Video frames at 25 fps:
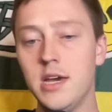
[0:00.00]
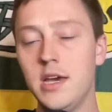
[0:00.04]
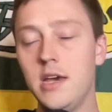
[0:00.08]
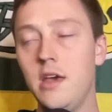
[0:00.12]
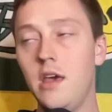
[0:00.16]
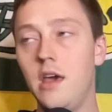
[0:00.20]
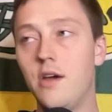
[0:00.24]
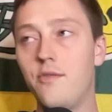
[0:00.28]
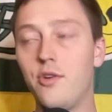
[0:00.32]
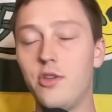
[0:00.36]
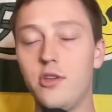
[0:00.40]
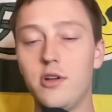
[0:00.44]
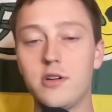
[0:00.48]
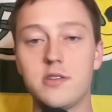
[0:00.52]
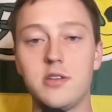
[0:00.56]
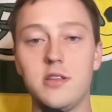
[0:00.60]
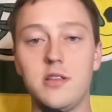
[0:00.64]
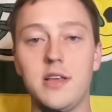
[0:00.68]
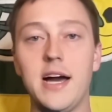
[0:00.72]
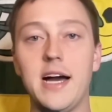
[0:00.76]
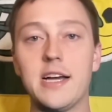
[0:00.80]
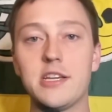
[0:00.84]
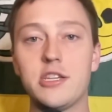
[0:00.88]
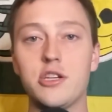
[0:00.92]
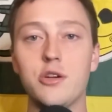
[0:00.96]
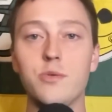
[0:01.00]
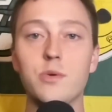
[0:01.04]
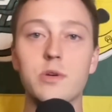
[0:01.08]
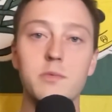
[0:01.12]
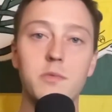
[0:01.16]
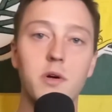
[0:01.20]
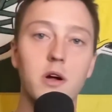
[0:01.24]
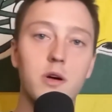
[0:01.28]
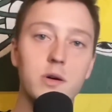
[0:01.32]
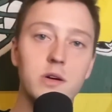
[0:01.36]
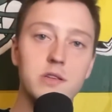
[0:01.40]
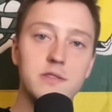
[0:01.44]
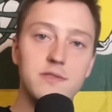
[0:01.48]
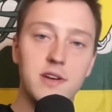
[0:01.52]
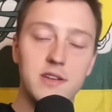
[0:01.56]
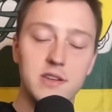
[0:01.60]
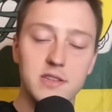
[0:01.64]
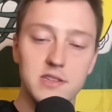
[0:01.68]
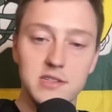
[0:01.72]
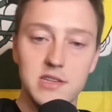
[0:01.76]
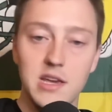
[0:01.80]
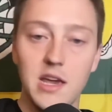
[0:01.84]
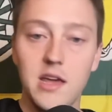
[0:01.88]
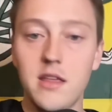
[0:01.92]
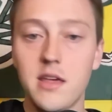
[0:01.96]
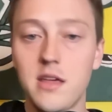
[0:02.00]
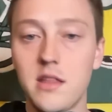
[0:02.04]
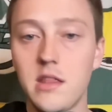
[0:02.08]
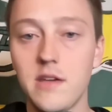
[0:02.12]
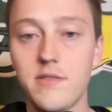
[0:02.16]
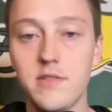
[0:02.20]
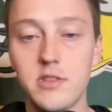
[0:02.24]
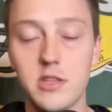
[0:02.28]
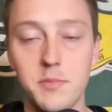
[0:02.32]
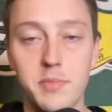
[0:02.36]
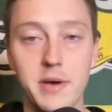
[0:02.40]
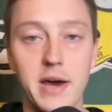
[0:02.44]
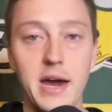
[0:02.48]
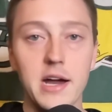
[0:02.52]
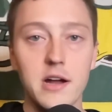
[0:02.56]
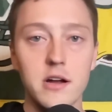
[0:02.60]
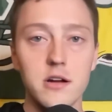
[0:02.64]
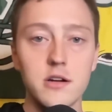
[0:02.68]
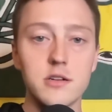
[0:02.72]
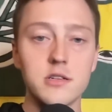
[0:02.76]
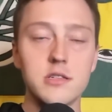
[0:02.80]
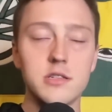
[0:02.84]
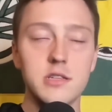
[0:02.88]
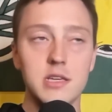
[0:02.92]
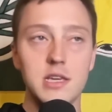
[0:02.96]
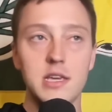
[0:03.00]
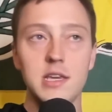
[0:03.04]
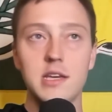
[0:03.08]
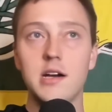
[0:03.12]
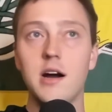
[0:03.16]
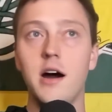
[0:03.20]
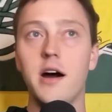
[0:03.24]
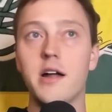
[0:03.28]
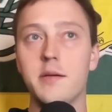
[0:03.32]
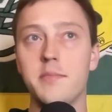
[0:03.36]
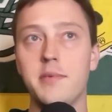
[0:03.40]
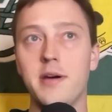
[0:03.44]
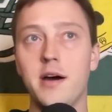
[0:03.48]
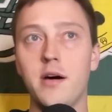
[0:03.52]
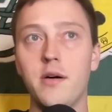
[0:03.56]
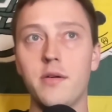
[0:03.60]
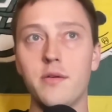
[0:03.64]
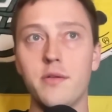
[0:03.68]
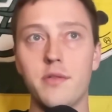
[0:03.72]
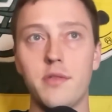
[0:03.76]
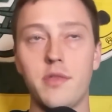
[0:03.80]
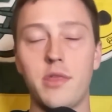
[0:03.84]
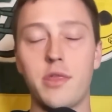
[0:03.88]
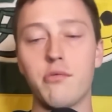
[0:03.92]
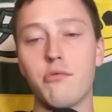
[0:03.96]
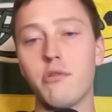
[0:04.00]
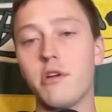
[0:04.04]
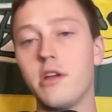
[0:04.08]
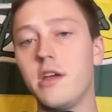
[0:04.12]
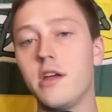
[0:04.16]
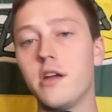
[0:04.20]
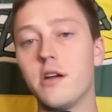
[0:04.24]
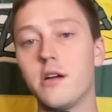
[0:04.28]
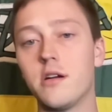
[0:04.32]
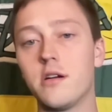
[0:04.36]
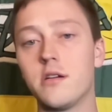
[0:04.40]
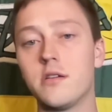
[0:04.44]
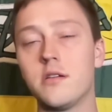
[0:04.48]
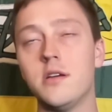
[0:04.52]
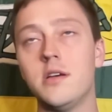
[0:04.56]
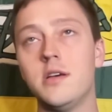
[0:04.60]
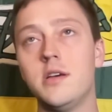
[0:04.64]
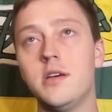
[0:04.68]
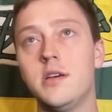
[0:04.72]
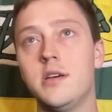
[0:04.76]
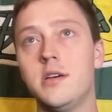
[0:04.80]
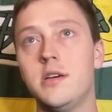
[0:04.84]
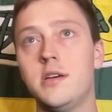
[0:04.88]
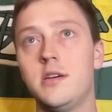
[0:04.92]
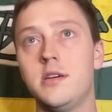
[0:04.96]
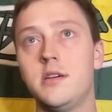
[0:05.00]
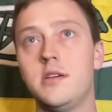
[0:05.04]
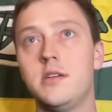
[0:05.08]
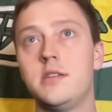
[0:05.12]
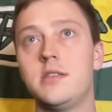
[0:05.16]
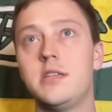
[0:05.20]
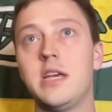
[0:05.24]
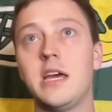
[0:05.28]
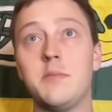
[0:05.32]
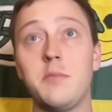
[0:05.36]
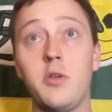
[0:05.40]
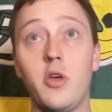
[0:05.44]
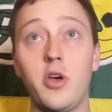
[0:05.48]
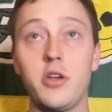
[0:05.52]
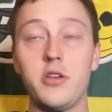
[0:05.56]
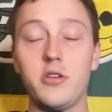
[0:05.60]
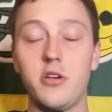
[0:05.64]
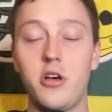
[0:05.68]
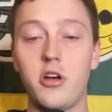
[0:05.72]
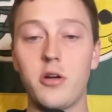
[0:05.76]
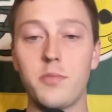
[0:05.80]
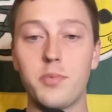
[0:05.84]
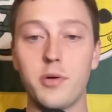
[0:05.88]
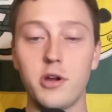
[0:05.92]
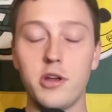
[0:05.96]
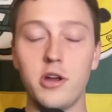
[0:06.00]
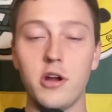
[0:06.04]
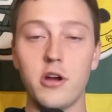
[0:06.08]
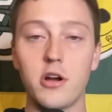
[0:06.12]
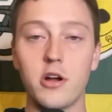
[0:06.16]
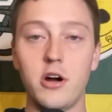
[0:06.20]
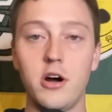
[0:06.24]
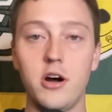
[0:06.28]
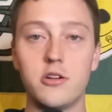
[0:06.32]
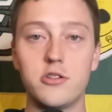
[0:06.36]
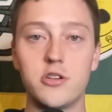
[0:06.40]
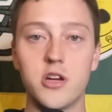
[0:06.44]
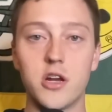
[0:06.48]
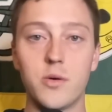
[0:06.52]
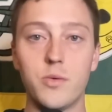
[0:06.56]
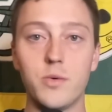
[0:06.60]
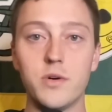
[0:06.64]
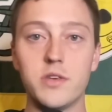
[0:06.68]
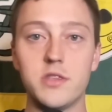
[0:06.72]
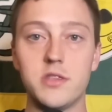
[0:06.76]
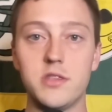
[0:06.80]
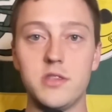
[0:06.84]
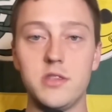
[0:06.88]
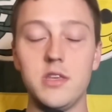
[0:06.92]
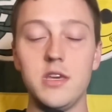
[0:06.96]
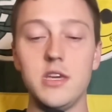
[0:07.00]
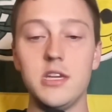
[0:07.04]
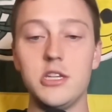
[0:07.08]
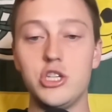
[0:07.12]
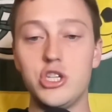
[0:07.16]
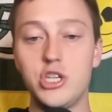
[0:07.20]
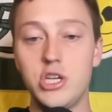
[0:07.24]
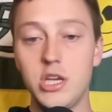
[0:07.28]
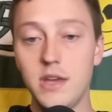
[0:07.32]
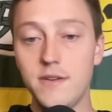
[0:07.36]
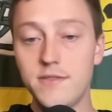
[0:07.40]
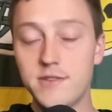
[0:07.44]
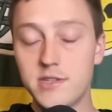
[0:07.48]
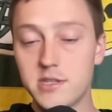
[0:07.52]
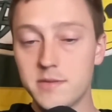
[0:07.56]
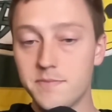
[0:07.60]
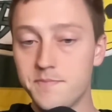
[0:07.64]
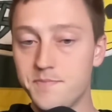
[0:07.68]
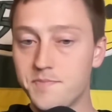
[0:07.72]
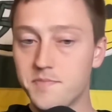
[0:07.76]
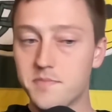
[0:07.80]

If we look to last year with Marquez Valdes-Scantling leaving the Packers, he got about 3-year, $10 million per year contract with the Chiefs.